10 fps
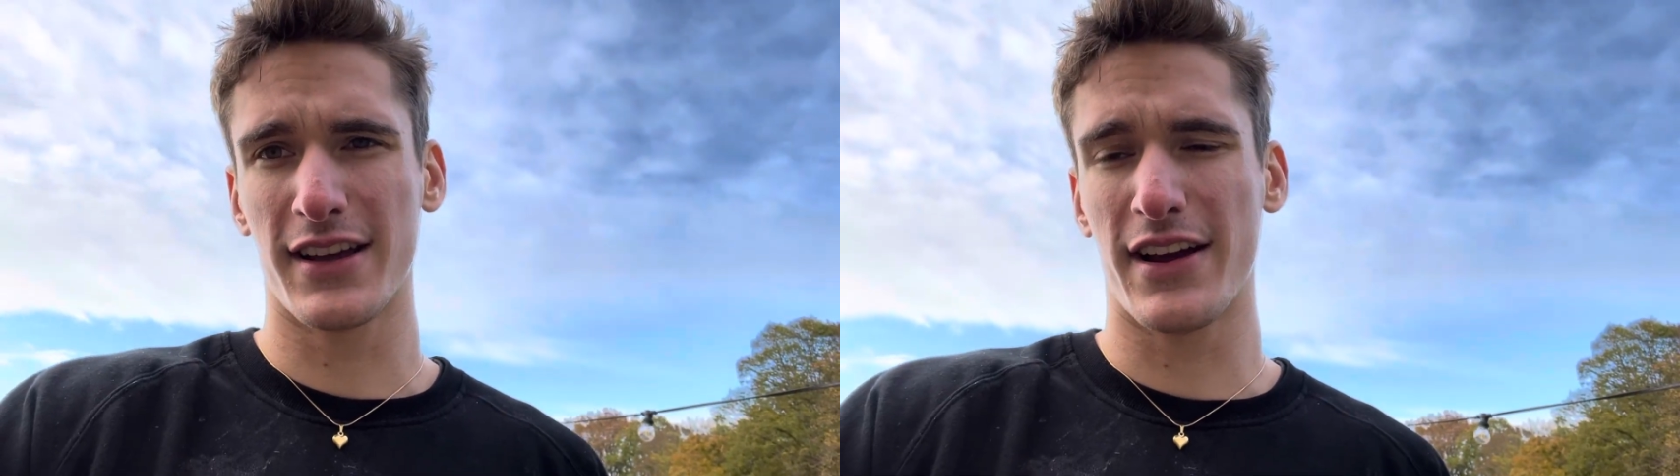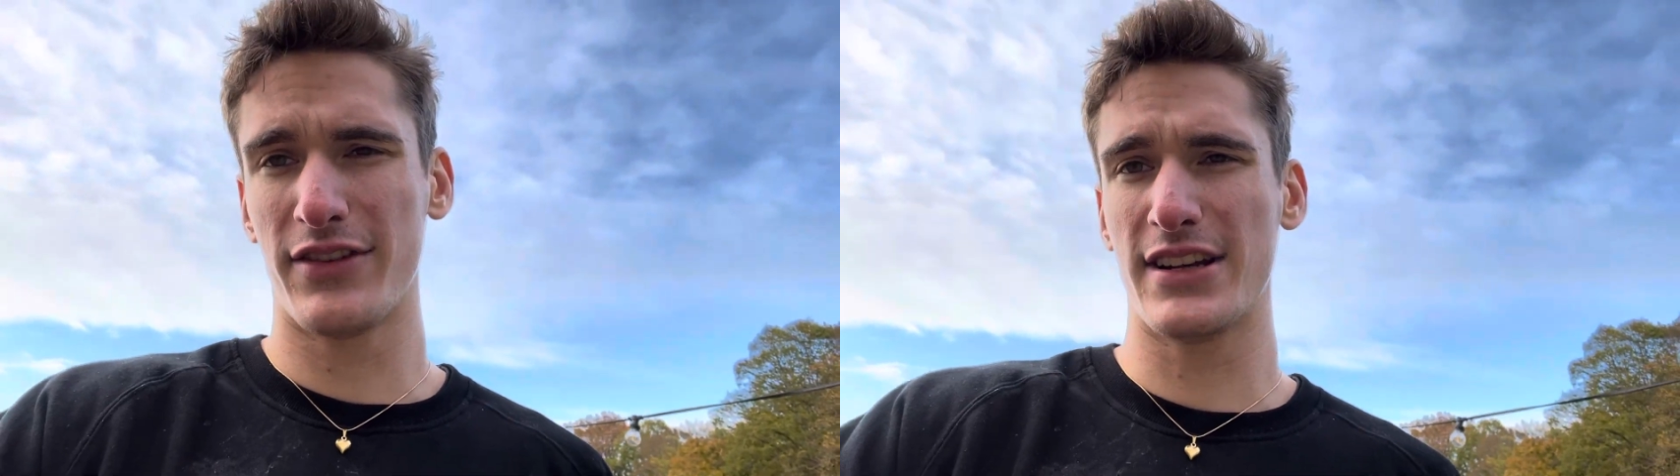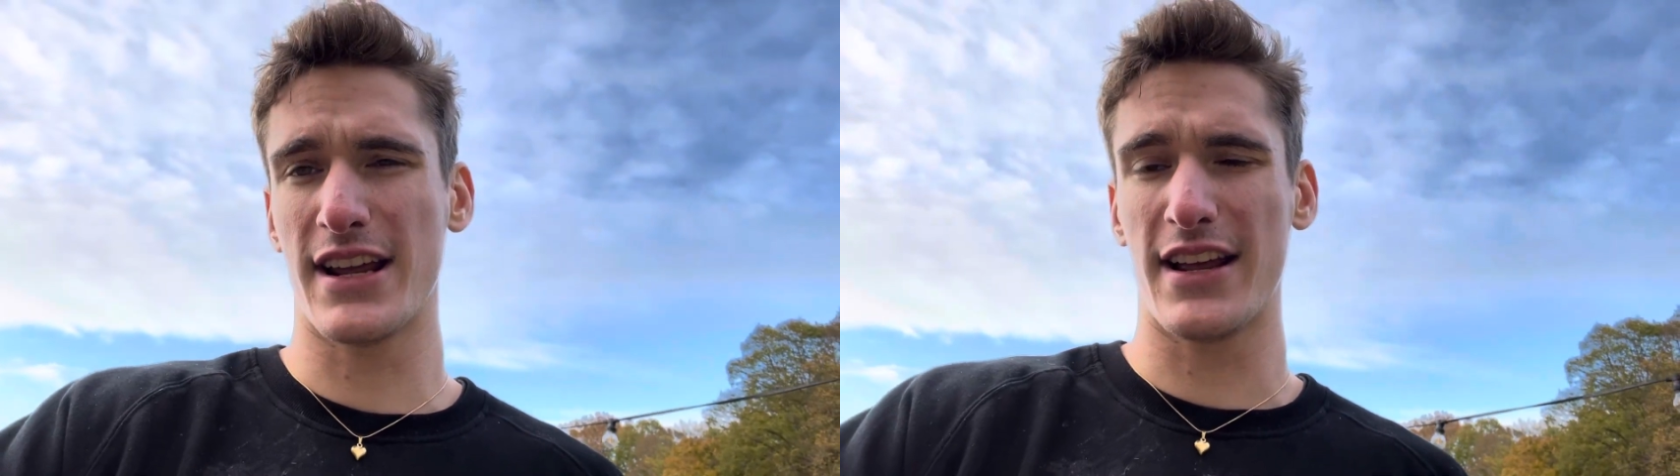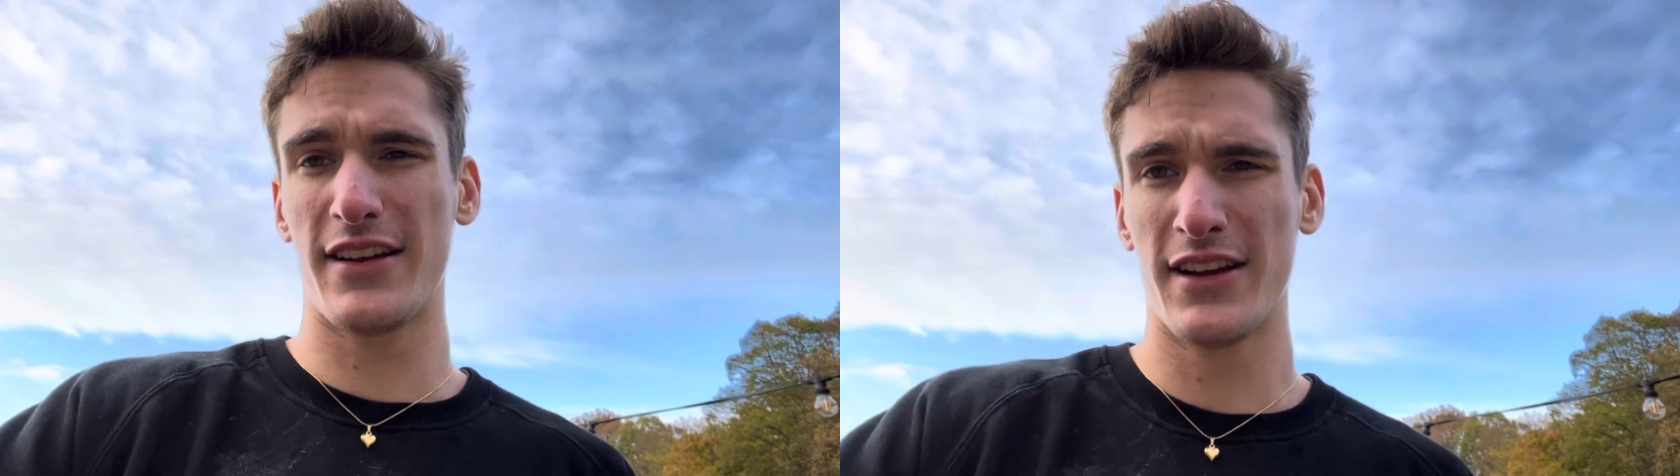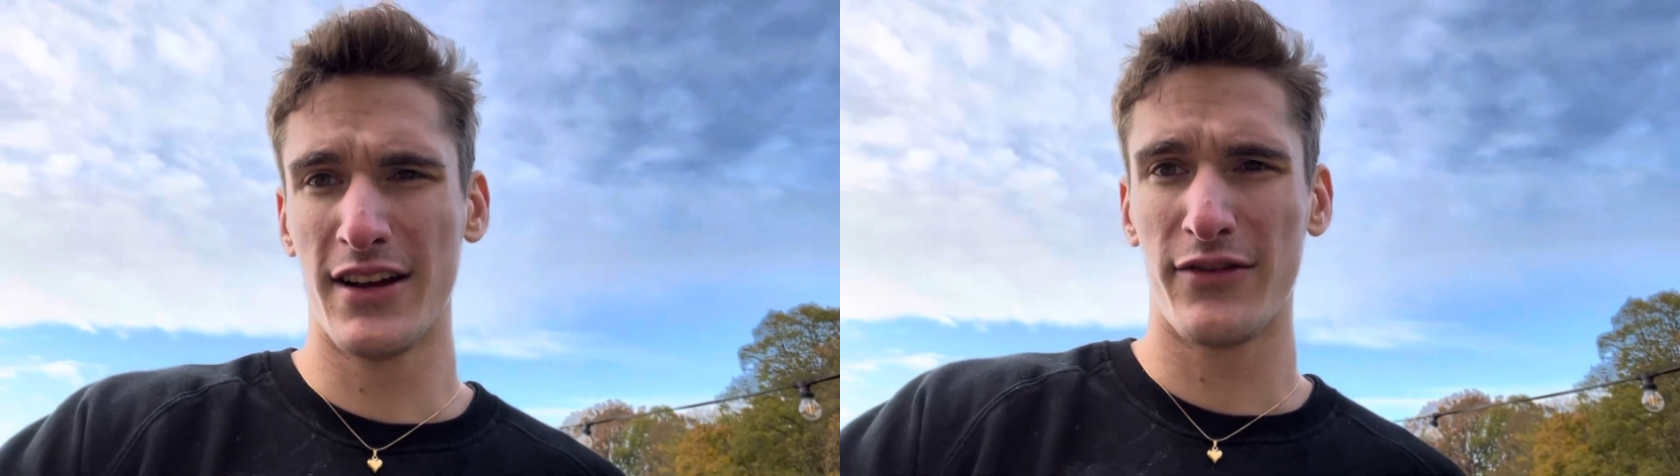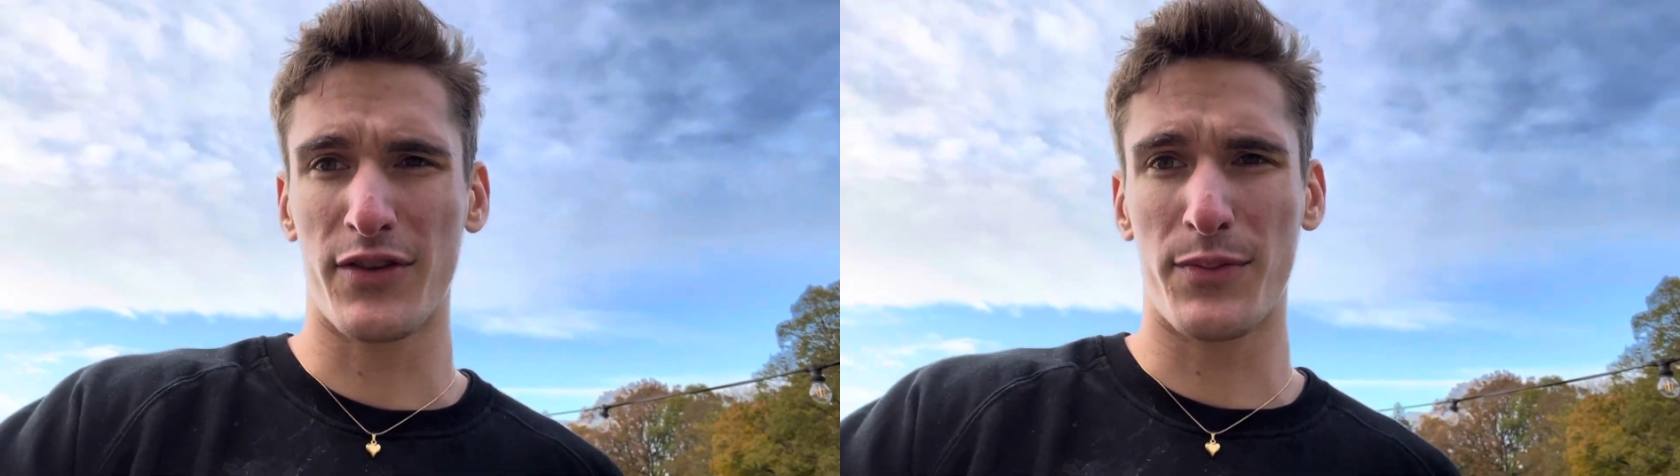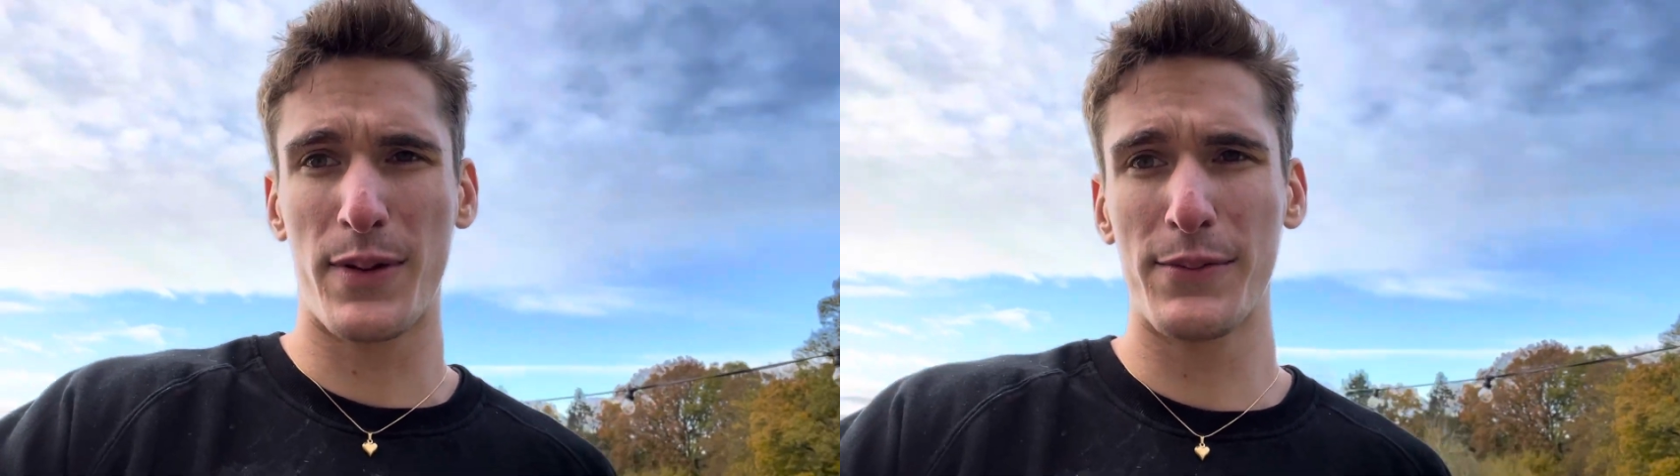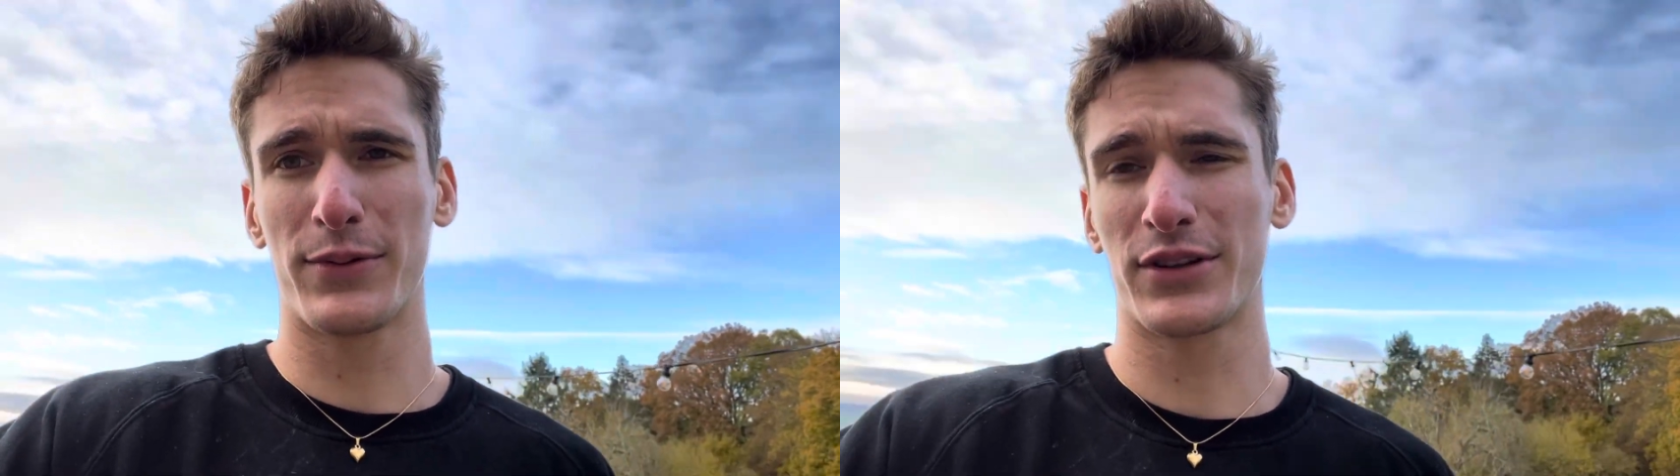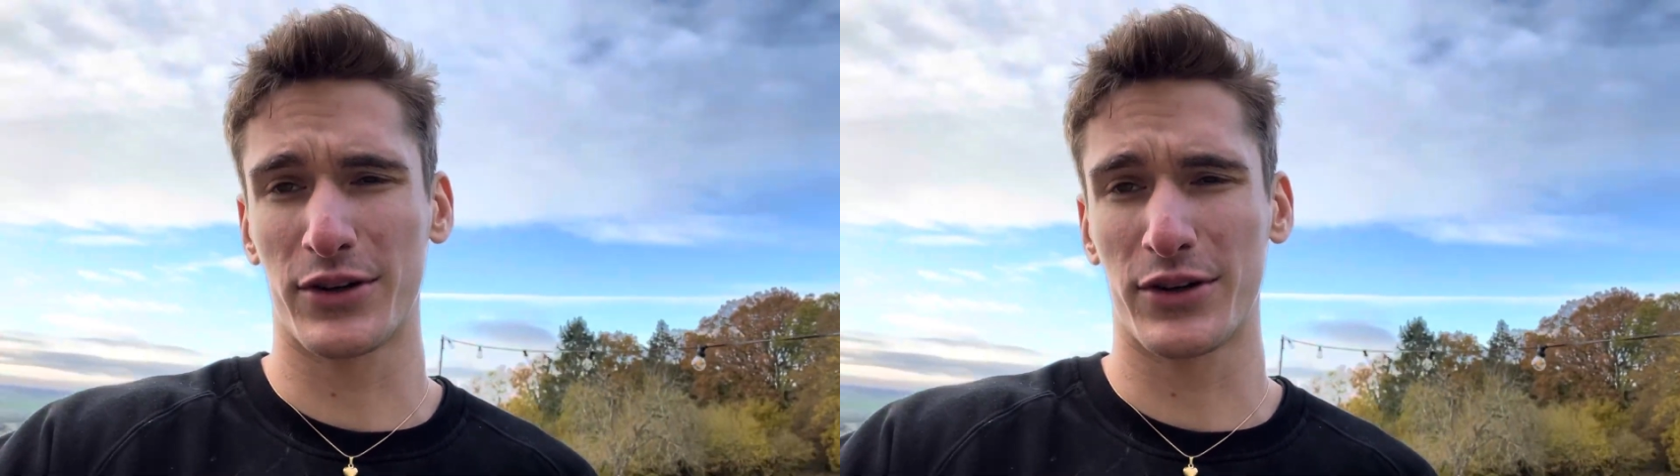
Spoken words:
every day for people to